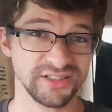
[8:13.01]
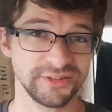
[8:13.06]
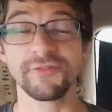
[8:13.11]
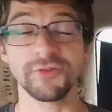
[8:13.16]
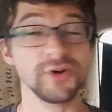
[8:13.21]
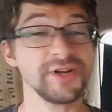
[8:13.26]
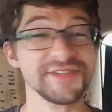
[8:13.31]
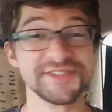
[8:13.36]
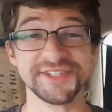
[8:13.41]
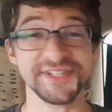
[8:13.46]

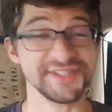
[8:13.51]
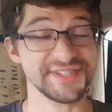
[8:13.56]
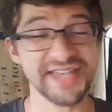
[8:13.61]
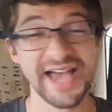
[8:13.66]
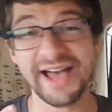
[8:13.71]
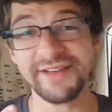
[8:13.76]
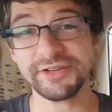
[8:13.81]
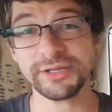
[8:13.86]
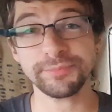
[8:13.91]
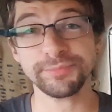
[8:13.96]
For instance,
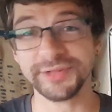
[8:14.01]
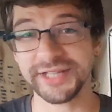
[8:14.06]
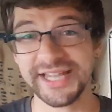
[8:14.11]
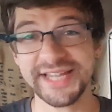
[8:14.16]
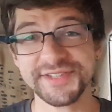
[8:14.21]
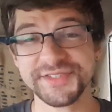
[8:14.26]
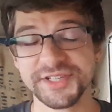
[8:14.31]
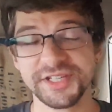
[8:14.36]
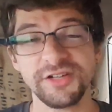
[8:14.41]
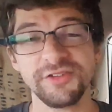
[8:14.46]
having
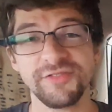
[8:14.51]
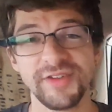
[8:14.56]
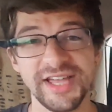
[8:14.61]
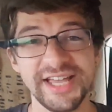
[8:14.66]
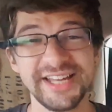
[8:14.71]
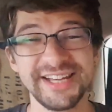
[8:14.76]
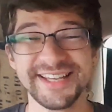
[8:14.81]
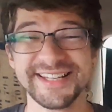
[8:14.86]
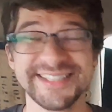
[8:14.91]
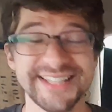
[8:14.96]
plants in a
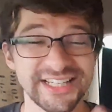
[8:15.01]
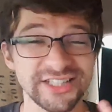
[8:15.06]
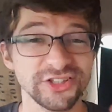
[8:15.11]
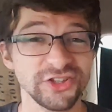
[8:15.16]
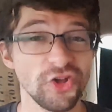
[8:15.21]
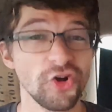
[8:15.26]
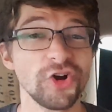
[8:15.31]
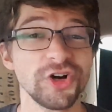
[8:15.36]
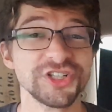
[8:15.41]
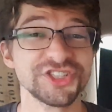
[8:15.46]
van is a
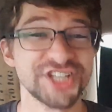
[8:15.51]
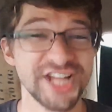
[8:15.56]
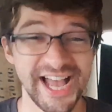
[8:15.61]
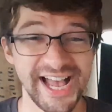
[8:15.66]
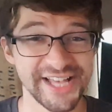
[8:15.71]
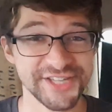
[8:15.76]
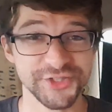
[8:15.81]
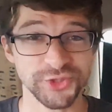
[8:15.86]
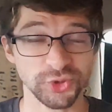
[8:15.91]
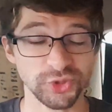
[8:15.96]
large
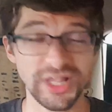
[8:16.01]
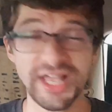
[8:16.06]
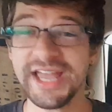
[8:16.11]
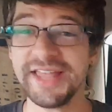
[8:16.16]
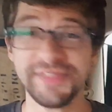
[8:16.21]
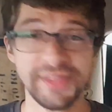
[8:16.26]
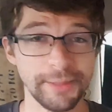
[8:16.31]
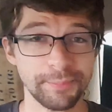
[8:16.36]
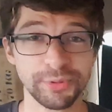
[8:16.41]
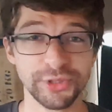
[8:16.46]
hassle.
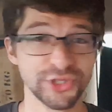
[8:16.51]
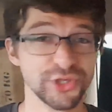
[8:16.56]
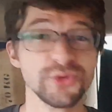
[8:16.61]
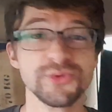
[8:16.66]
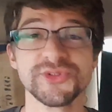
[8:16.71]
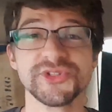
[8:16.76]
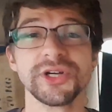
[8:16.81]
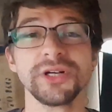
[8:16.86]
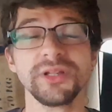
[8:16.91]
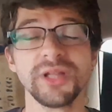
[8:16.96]
They
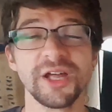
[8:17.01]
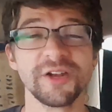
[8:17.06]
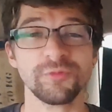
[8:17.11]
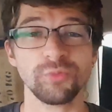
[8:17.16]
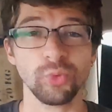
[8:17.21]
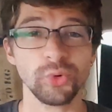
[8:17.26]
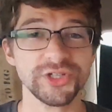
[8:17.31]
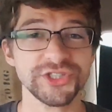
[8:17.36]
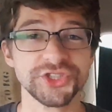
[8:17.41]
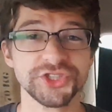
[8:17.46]
produce a lot of
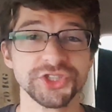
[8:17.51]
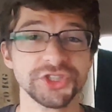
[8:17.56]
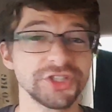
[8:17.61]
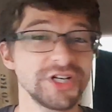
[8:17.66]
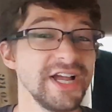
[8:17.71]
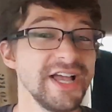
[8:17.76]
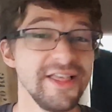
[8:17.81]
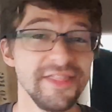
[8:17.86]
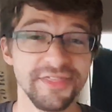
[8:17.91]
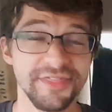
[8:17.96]

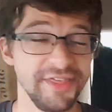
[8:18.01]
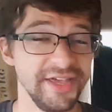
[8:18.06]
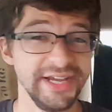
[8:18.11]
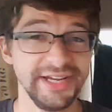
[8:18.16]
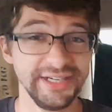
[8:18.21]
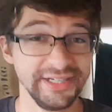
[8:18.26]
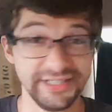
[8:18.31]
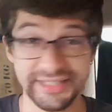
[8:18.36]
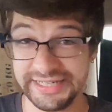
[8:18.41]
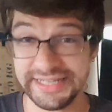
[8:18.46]
moisture,
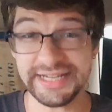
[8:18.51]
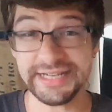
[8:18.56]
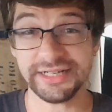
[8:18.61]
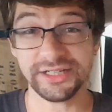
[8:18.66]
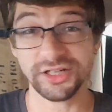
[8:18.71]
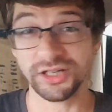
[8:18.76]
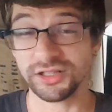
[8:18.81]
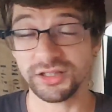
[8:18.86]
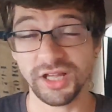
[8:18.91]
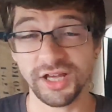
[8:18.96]
they
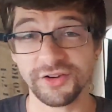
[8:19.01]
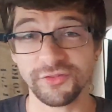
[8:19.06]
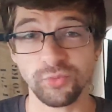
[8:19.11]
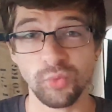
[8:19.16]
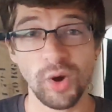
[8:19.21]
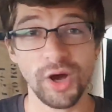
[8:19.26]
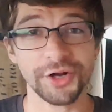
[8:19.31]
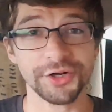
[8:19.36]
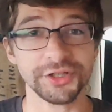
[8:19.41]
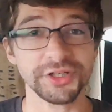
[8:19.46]
need a lot of
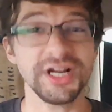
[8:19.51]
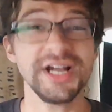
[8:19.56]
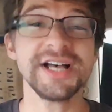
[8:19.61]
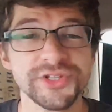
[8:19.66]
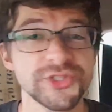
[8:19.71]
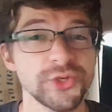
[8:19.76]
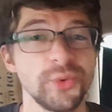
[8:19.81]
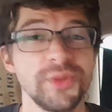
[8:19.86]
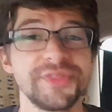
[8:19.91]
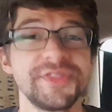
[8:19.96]
water,
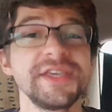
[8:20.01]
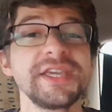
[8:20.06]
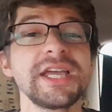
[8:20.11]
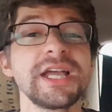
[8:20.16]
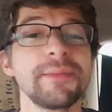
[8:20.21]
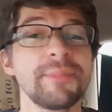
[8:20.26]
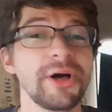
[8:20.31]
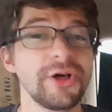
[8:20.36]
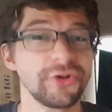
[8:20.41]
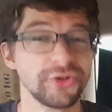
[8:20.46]
so in
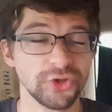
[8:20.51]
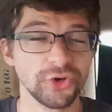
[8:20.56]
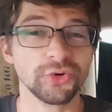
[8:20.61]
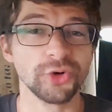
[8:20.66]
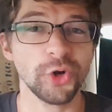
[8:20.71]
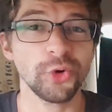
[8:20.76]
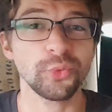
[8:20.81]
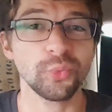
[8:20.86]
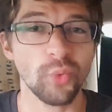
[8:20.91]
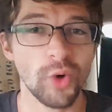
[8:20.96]
thinking about
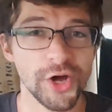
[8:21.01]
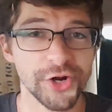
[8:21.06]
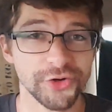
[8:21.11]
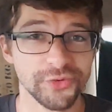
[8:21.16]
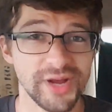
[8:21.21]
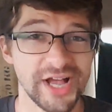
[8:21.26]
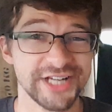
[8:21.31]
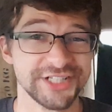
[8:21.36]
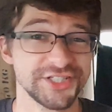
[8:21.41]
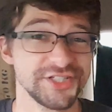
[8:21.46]
your own water
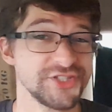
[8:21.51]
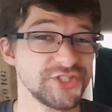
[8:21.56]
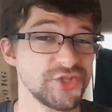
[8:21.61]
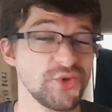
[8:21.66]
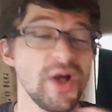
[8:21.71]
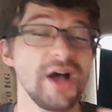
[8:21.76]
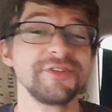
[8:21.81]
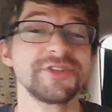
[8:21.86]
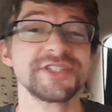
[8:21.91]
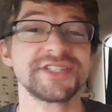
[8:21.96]
rations,
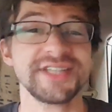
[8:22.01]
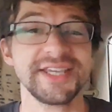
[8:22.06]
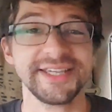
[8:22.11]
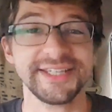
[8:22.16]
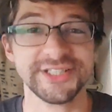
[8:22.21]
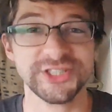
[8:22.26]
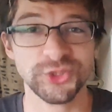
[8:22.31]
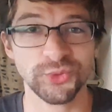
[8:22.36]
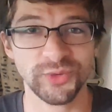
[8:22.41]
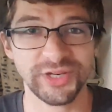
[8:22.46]
you have to
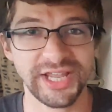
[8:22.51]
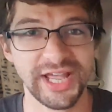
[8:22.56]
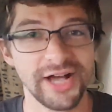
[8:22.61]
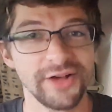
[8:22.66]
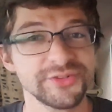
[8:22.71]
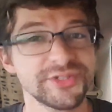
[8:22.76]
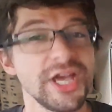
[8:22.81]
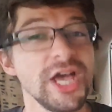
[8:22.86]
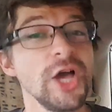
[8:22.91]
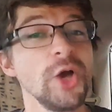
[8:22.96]
take into
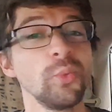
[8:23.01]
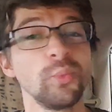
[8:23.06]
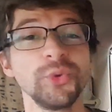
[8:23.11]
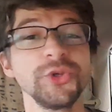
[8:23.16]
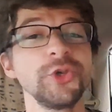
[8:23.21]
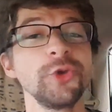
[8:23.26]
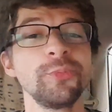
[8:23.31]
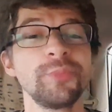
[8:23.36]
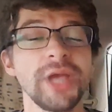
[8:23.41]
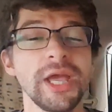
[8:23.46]
account, will
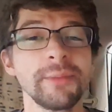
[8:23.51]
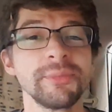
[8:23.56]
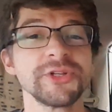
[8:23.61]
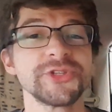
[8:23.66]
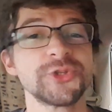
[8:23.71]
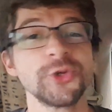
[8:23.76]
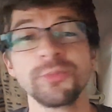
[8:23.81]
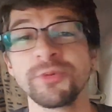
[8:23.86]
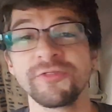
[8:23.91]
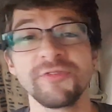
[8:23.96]
you be able
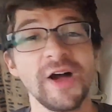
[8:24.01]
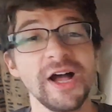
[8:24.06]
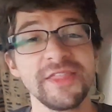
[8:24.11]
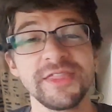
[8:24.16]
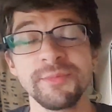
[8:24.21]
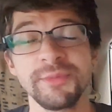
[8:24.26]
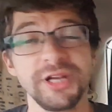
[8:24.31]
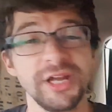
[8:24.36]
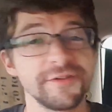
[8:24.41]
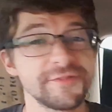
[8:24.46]
to provide
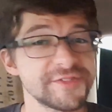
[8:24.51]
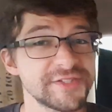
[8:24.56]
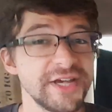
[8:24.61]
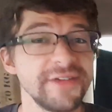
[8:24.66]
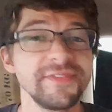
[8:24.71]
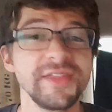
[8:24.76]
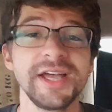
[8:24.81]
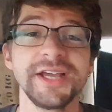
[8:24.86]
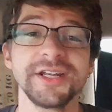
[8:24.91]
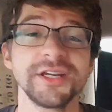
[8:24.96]
them enough
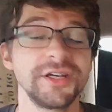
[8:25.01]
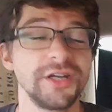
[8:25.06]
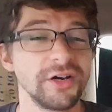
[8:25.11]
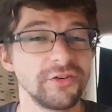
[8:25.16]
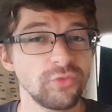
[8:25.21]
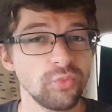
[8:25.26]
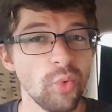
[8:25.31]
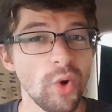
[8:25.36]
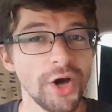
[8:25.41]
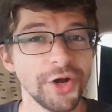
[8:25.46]
sunlight,
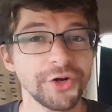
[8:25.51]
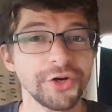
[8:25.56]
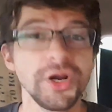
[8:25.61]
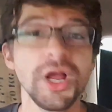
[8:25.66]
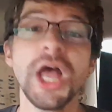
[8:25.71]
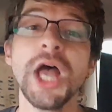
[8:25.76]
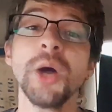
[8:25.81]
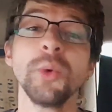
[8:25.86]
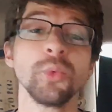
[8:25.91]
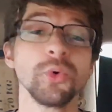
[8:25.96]
enough water?
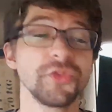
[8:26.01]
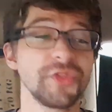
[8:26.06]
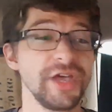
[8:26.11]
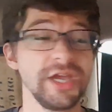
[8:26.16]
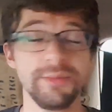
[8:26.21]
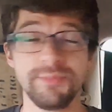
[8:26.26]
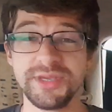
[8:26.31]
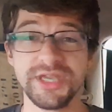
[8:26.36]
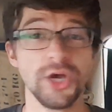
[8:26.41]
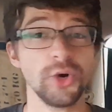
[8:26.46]
Will
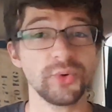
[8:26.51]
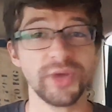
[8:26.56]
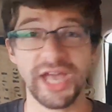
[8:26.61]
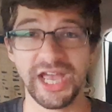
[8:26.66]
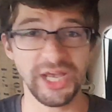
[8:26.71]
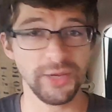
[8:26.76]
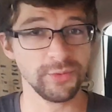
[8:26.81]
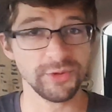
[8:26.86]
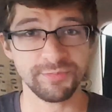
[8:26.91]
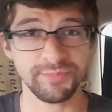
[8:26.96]
they be
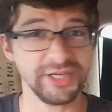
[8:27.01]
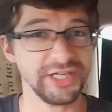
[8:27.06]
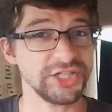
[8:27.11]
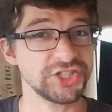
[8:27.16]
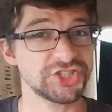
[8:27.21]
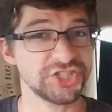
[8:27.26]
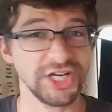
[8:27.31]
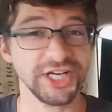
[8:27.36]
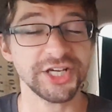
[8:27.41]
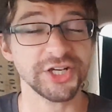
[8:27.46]
okay with being
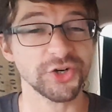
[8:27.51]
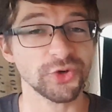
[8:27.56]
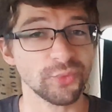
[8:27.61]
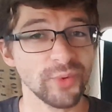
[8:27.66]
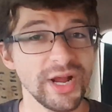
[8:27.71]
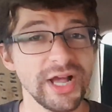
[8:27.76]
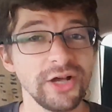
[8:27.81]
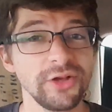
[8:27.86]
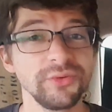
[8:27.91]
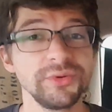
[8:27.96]
shaken
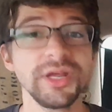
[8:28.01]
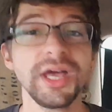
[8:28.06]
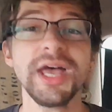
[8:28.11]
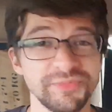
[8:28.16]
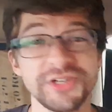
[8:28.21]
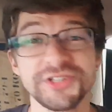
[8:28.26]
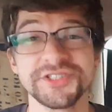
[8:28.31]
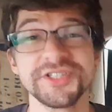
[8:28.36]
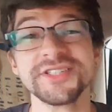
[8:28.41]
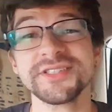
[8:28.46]
around?
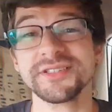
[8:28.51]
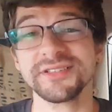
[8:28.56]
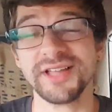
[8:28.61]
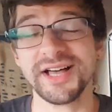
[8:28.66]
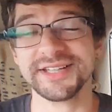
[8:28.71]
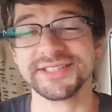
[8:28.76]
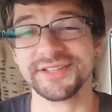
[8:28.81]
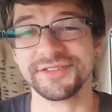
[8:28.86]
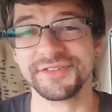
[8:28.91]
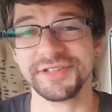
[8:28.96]
There's just a
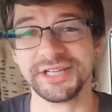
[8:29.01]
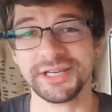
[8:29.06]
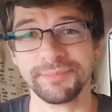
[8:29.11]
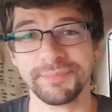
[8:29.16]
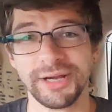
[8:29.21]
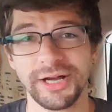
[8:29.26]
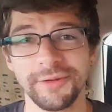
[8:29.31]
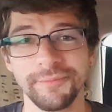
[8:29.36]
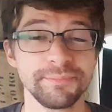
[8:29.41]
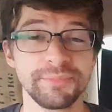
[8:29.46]
lot to think
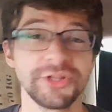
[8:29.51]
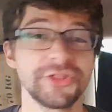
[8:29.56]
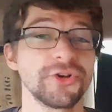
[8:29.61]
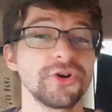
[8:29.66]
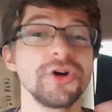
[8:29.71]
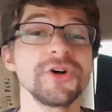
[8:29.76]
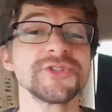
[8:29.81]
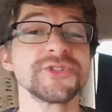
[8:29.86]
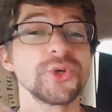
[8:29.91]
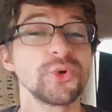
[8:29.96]
about, but
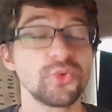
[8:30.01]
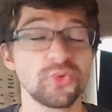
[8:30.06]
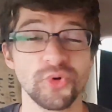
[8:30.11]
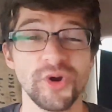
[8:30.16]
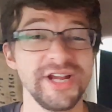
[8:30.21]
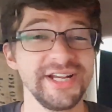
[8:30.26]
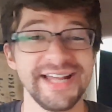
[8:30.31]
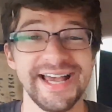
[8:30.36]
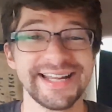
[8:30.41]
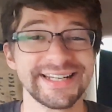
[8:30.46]
they're also
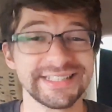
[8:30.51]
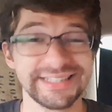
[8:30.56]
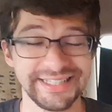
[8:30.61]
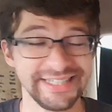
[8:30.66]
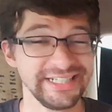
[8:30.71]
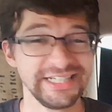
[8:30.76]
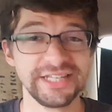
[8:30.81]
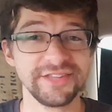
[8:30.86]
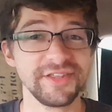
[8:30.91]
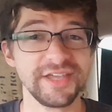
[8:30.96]
great at
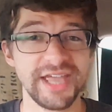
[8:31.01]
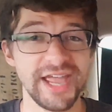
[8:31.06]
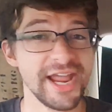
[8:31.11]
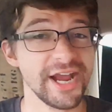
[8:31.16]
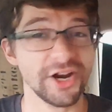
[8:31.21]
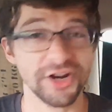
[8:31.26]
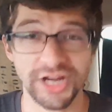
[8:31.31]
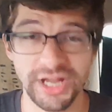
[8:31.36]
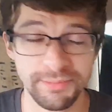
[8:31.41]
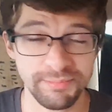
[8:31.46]
cleaning the
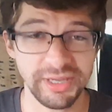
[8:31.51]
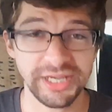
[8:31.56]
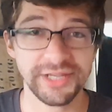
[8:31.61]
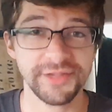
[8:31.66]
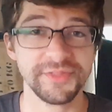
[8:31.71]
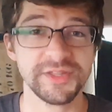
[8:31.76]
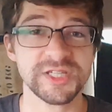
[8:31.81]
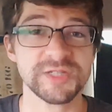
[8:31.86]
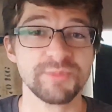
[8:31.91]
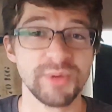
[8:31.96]
air and
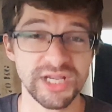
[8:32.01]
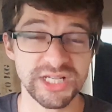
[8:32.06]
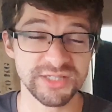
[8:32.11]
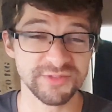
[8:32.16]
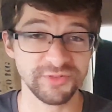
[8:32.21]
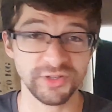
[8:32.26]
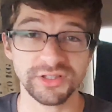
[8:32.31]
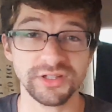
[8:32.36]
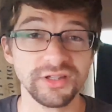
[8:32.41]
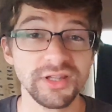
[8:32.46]
making the space
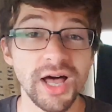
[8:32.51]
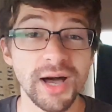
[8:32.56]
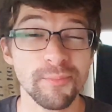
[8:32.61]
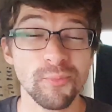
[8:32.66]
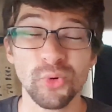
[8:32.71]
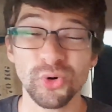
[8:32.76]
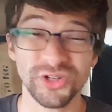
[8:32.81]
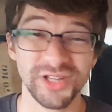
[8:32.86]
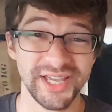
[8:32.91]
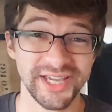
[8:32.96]
feel a lot
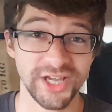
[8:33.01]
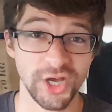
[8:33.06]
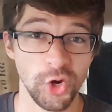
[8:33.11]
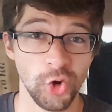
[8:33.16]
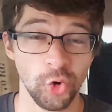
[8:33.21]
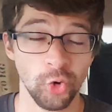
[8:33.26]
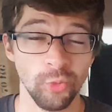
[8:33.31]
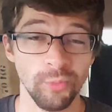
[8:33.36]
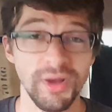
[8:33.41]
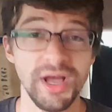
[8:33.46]
more like
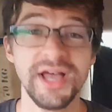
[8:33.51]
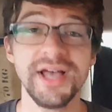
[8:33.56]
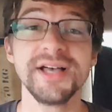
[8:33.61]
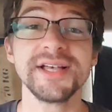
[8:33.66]
home.